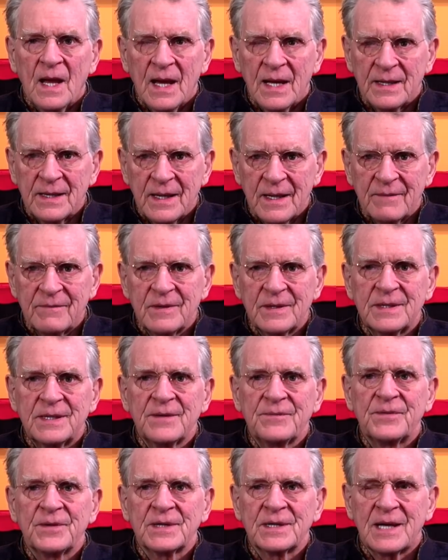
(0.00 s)
And every
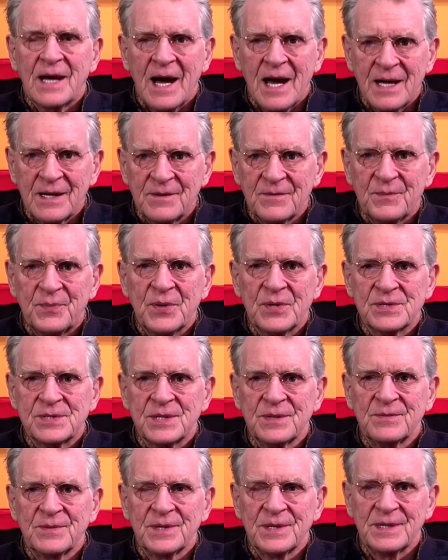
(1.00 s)
different kind of
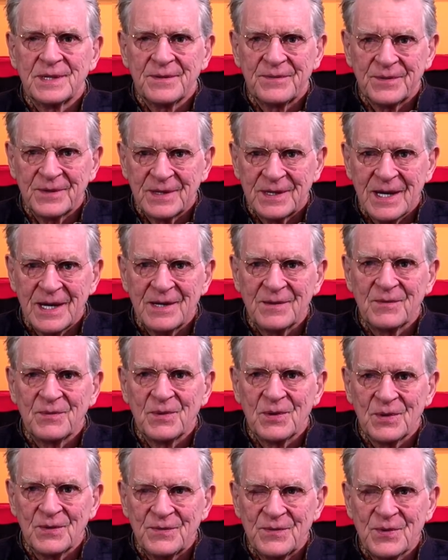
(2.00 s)
person with different kind of
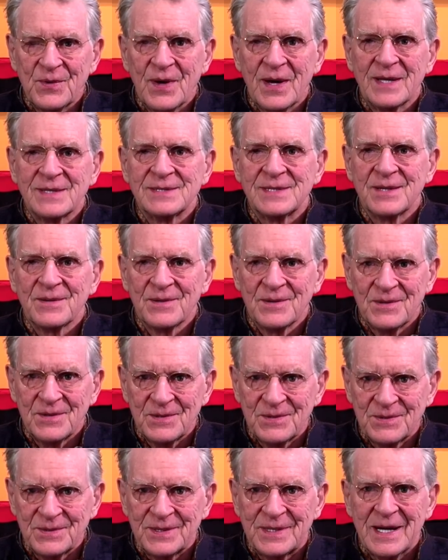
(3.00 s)
worldview has their
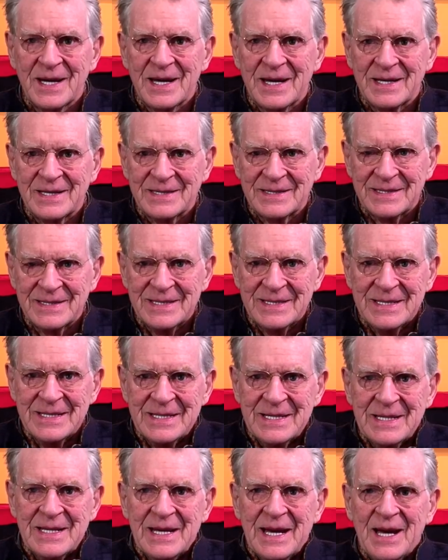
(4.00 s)
own kind.
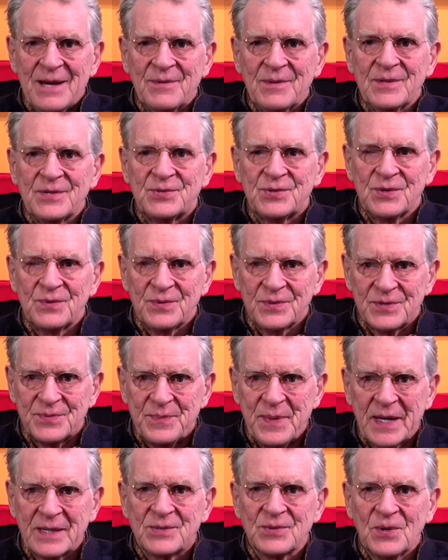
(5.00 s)
And we should
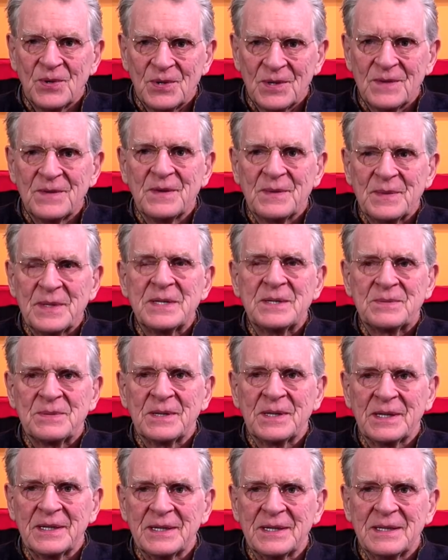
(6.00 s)
respect all of them
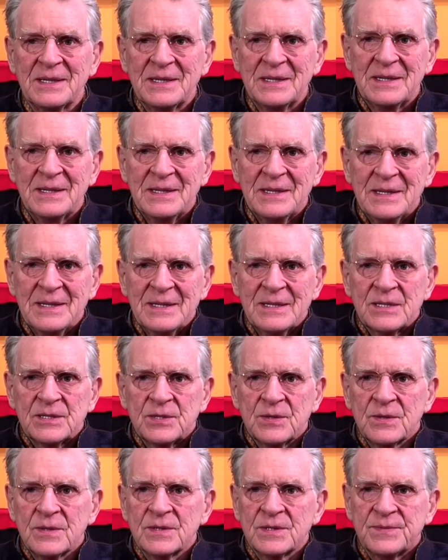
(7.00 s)
equally.
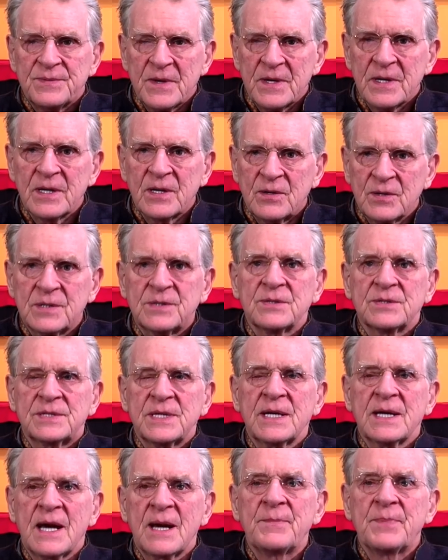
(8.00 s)
So it's very good to
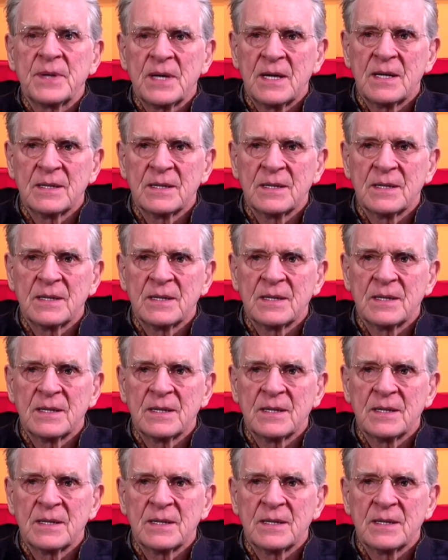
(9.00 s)
say Happy